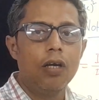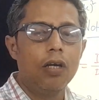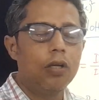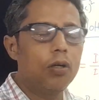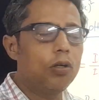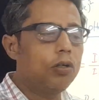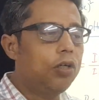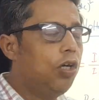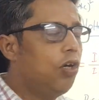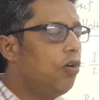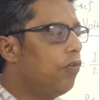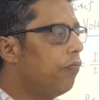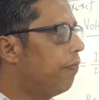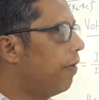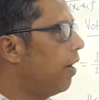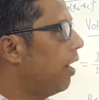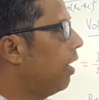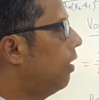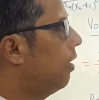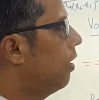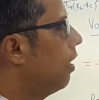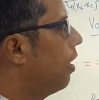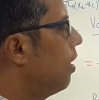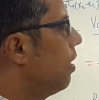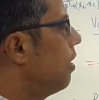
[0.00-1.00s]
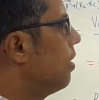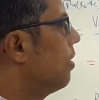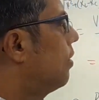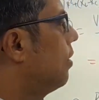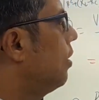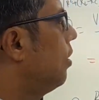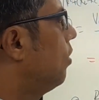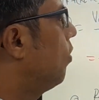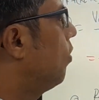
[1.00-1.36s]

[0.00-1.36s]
So, Q factor is,